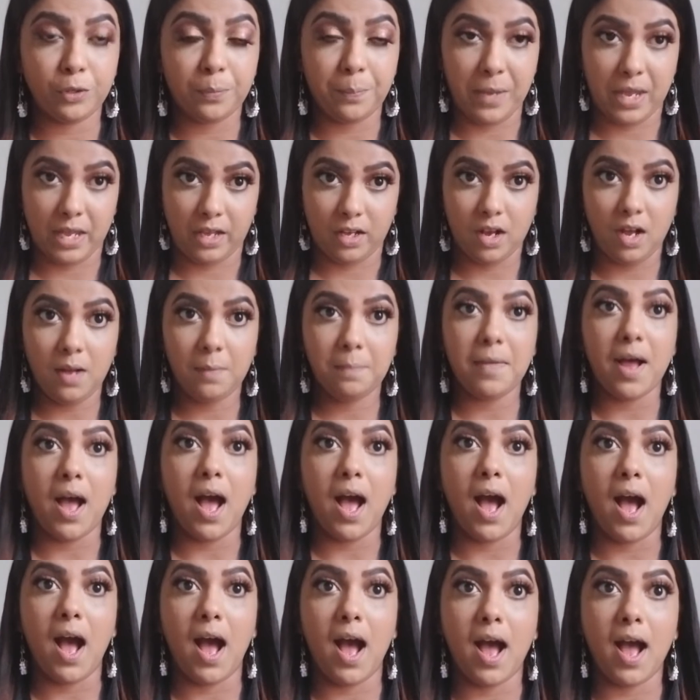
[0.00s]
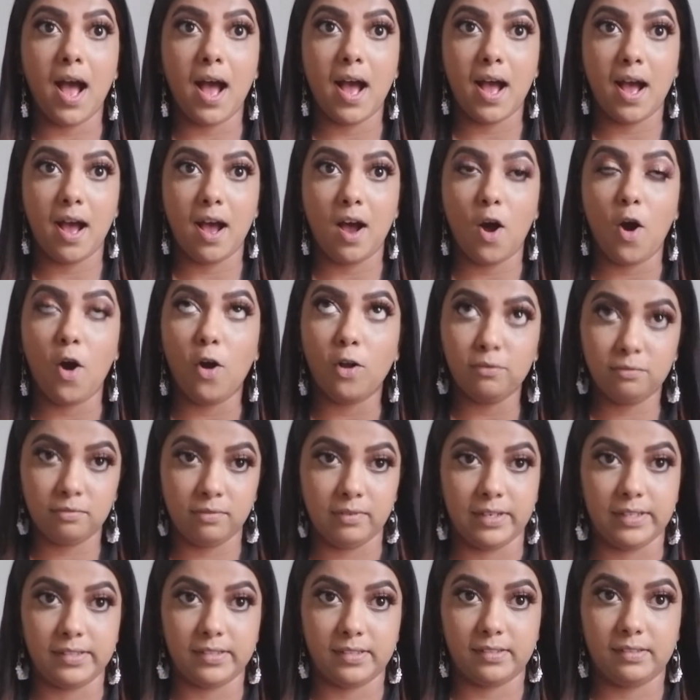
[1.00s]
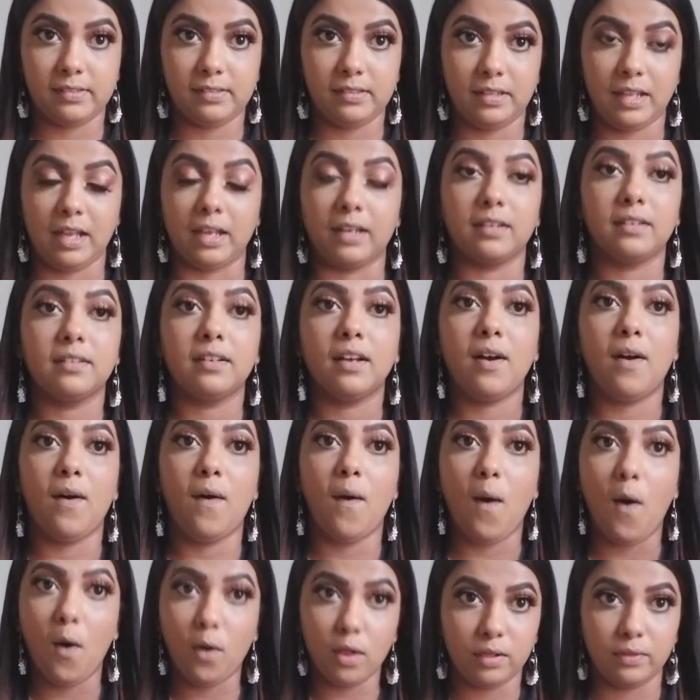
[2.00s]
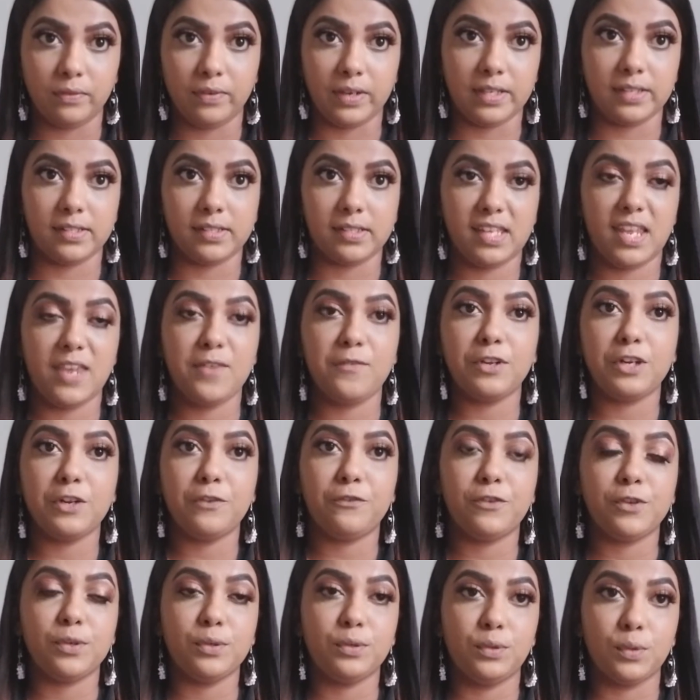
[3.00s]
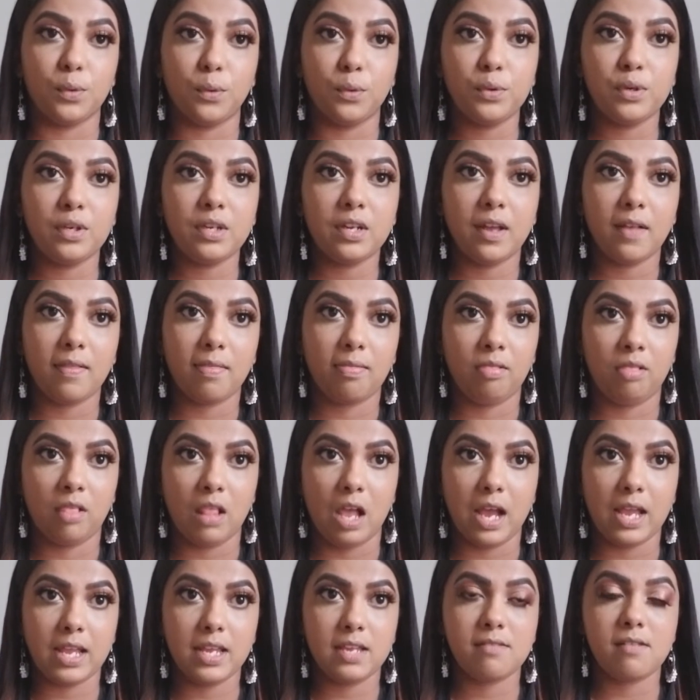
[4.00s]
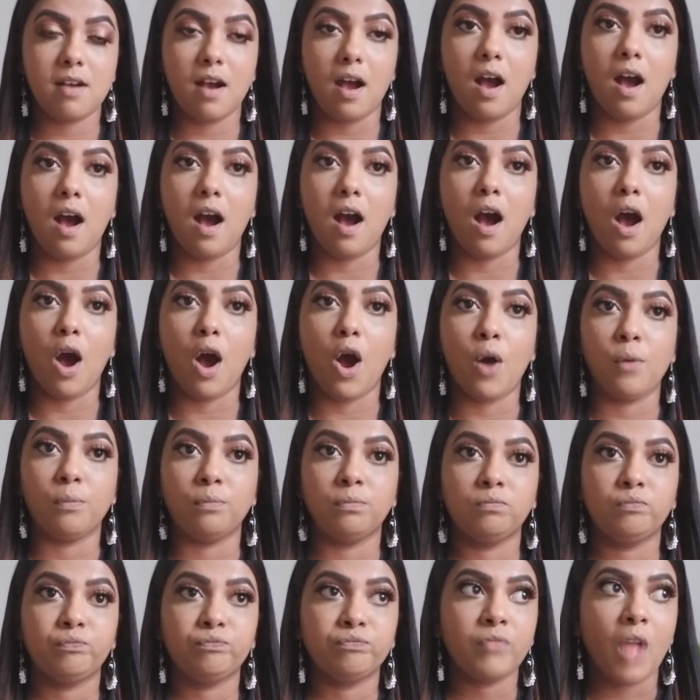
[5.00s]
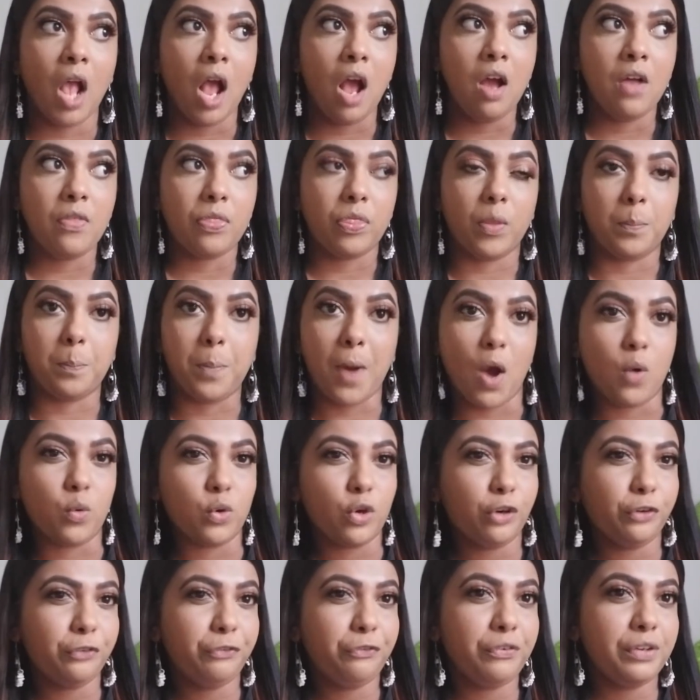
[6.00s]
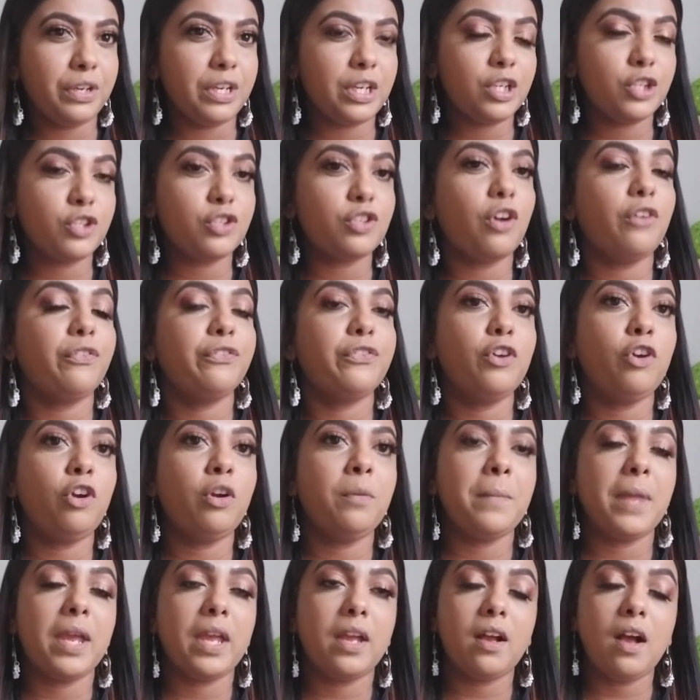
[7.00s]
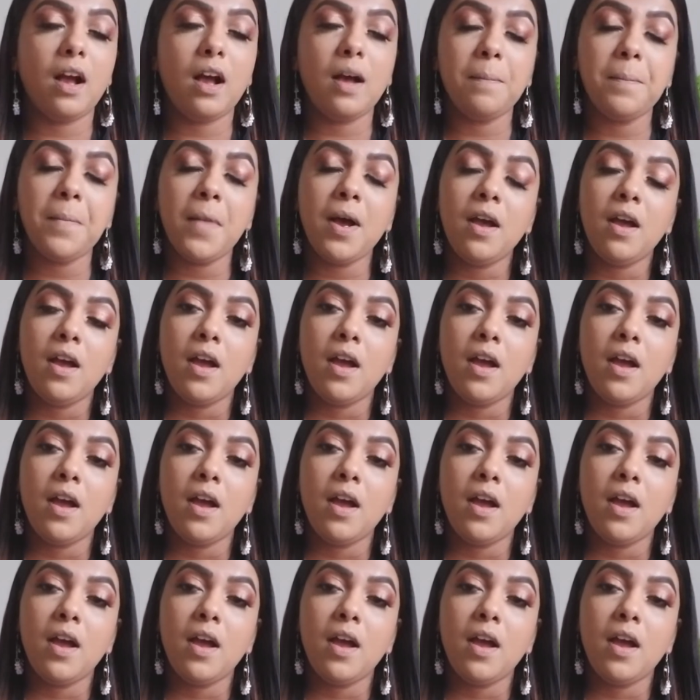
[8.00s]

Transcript: makeup always, like always. Even if you don't like the powder finish of your makeup,